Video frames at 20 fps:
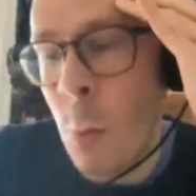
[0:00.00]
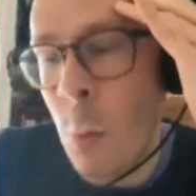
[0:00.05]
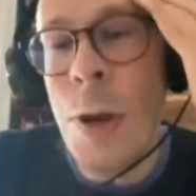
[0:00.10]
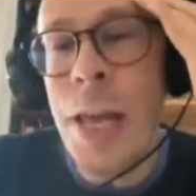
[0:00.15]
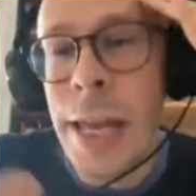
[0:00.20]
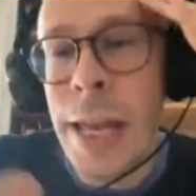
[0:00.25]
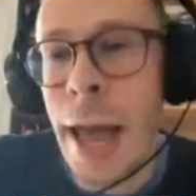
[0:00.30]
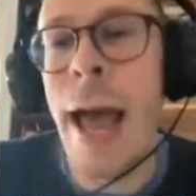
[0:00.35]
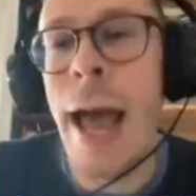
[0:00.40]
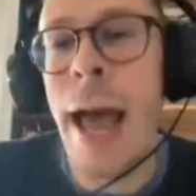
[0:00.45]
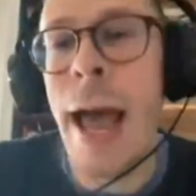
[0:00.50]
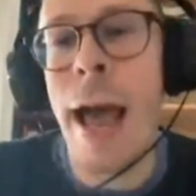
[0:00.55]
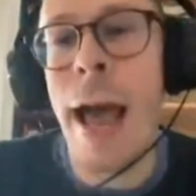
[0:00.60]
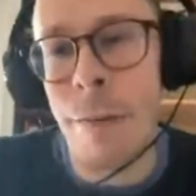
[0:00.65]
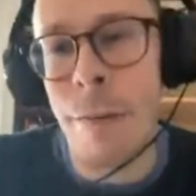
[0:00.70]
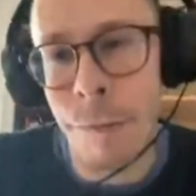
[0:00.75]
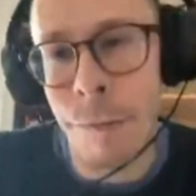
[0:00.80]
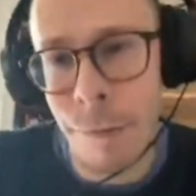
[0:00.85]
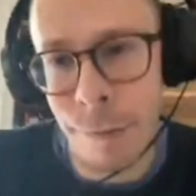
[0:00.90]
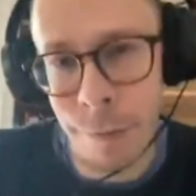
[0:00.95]
we
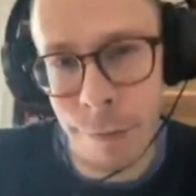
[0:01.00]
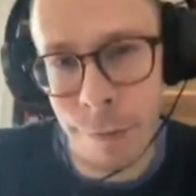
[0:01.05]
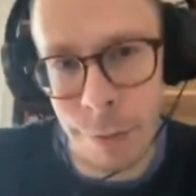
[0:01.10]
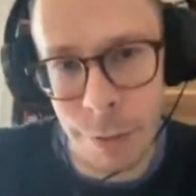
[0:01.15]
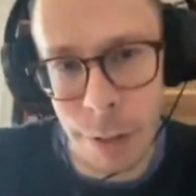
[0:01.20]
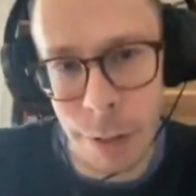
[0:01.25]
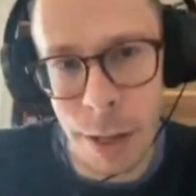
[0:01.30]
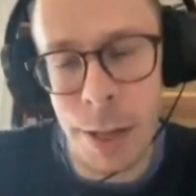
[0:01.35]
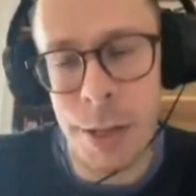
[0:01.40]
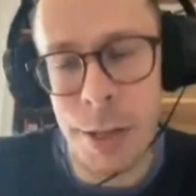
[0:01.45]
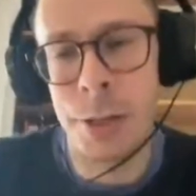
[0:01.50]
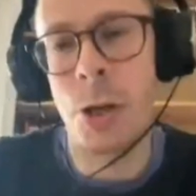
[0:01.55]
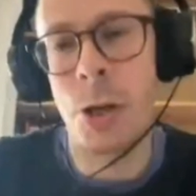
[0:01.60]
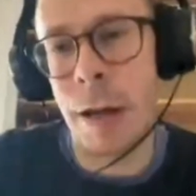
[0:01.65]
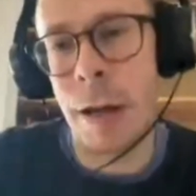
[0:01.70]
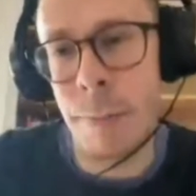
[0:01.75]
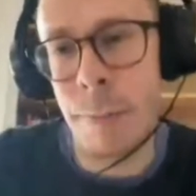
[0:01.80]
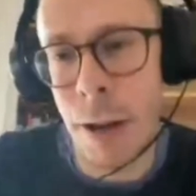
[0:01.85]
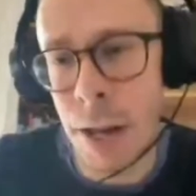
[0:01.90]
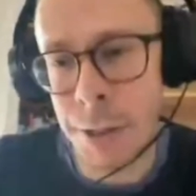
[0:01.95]
have a sort
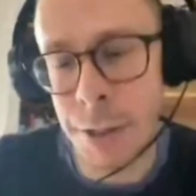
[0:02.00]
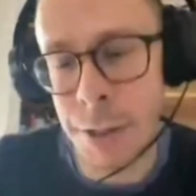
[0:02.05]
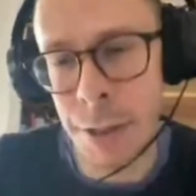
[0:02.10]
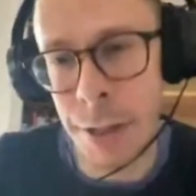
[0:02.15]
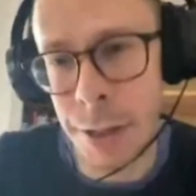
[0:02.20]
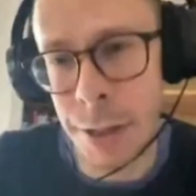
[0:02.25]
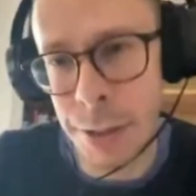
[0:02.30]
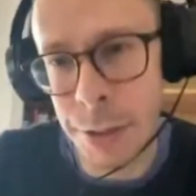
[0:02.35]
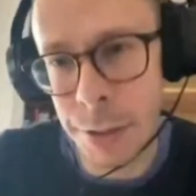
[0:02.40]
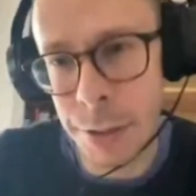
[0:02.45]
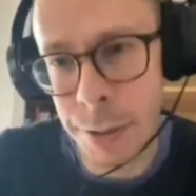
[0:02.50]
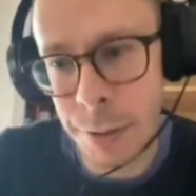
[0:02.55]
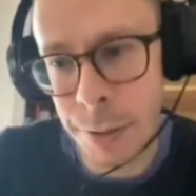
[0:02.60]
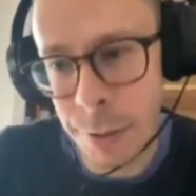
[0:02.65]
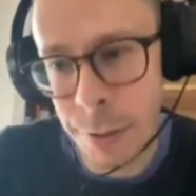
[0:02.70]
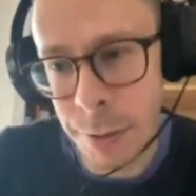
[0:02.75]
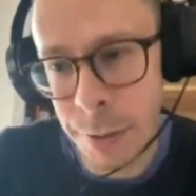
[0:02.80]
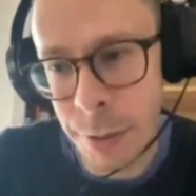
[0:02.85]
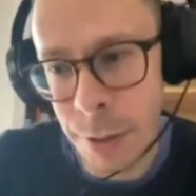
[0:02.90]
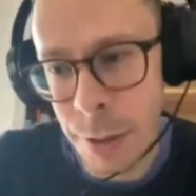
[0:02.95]
of capacities
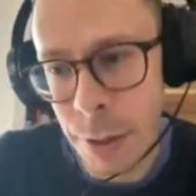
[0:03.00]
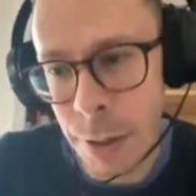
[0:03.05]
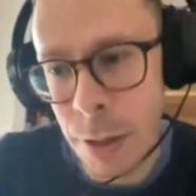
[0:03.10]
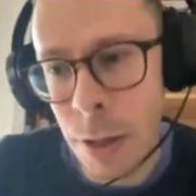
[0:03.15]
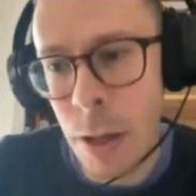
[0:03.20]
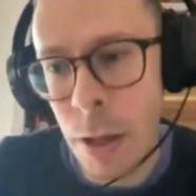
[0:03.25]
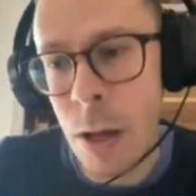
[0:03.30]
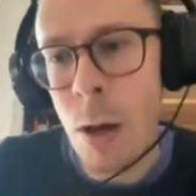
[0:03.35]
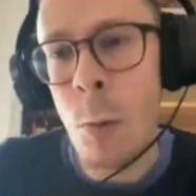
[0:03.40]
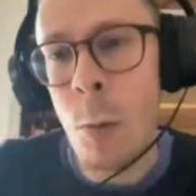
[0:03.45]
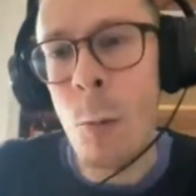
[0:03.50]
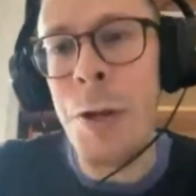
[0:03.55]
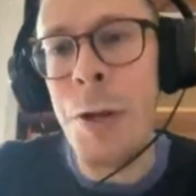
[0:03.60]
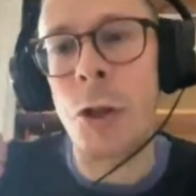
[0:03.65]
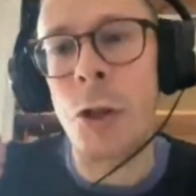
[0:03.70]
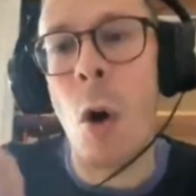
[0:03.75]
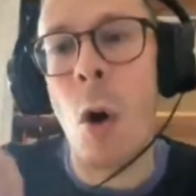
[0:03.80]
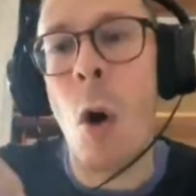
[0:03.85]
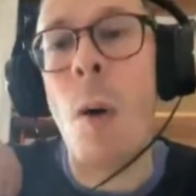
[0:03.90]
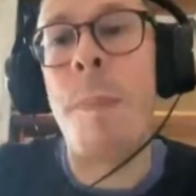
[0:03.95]

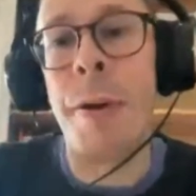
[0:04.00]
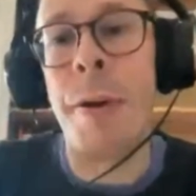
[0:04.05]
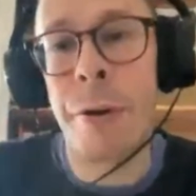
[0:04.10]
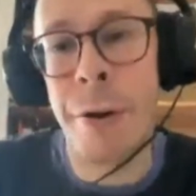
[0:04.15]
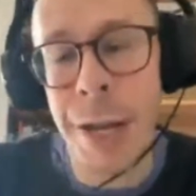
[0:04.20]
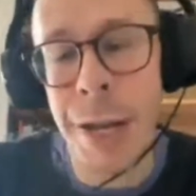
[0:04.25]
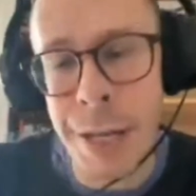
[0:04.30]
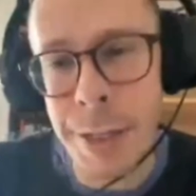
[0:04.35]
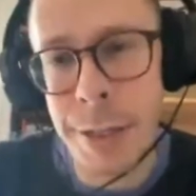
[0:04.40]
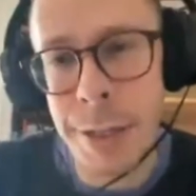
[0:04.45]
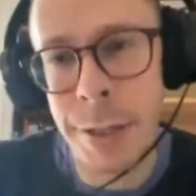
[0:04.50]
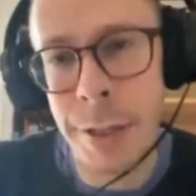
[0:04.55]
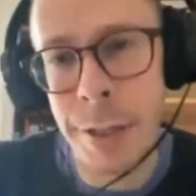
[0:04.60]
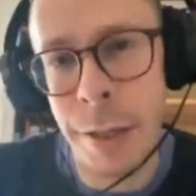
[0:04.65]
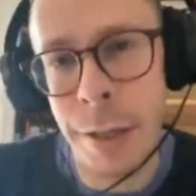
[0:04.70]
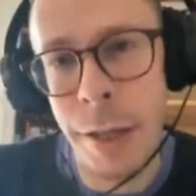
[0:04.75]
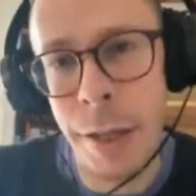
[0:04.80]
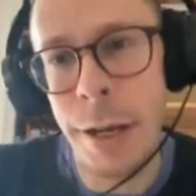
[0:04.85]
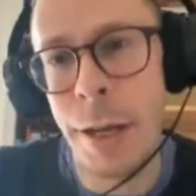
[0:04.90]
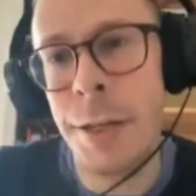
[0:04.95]
which operate
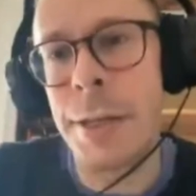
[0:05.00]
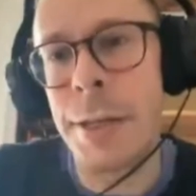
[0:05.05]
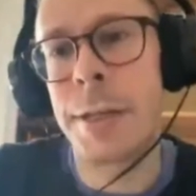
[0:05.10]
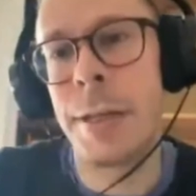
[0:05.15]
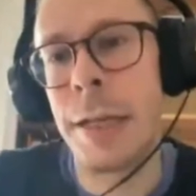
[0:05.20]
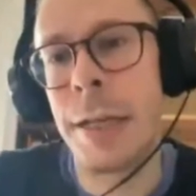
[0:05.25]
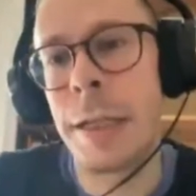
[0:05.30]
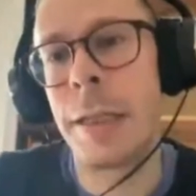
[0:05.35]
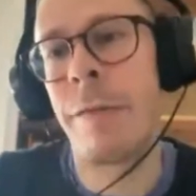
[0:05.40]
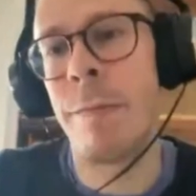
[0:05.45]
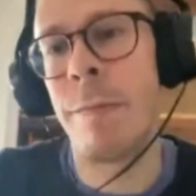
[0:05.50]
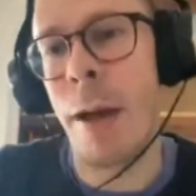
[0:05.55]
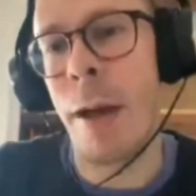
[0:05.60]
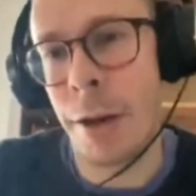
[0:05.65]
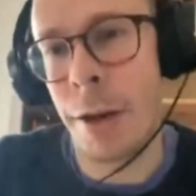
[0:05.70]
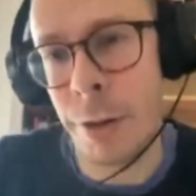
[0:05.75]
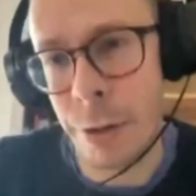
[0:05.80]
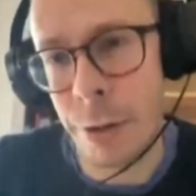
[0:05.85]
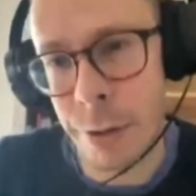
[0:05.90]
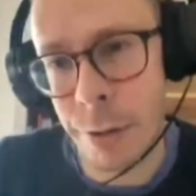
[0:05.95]
in a distinctive
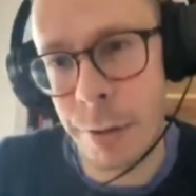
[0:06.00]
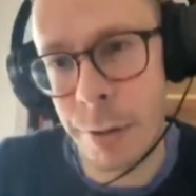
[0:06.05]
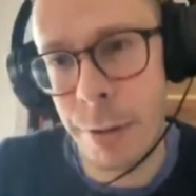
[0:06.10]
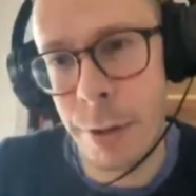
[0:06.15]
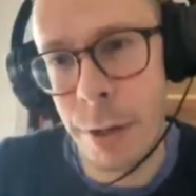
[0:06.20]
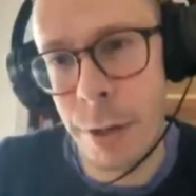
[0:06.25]
manner.